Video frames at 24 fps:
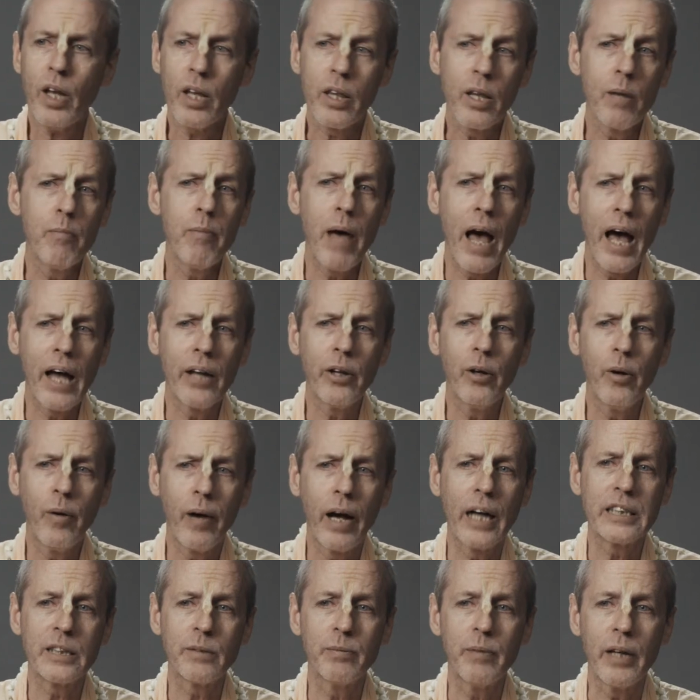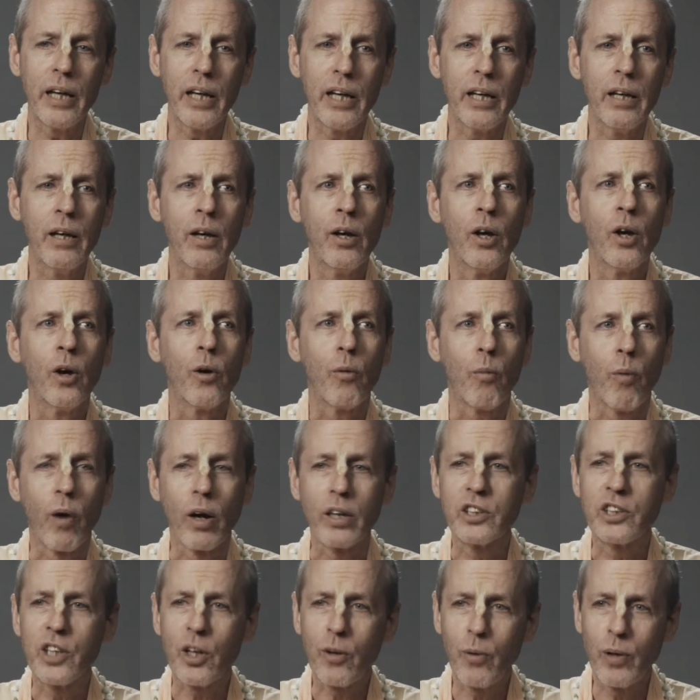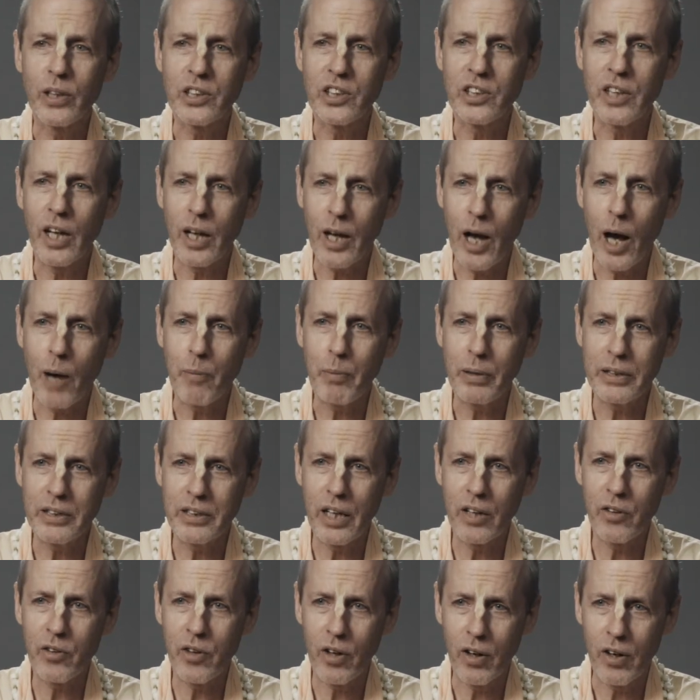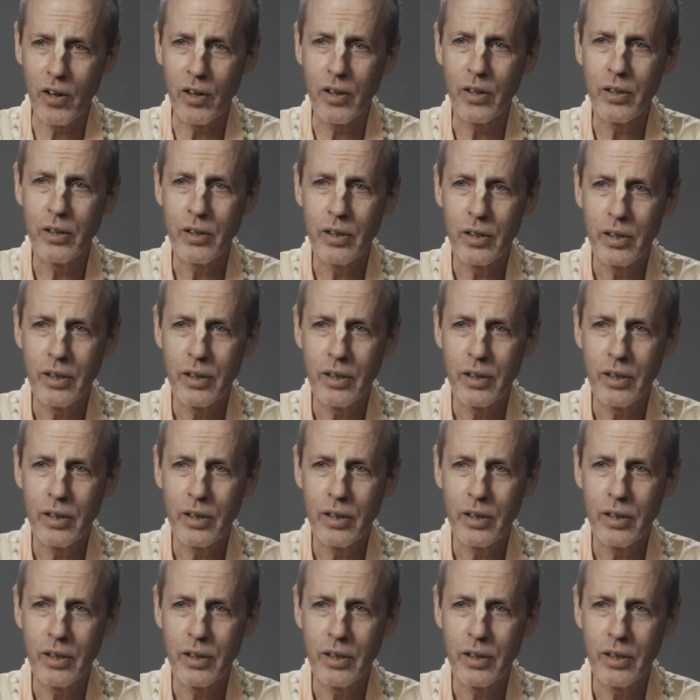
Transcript: The man who asked me, where's the Krishna Copy Center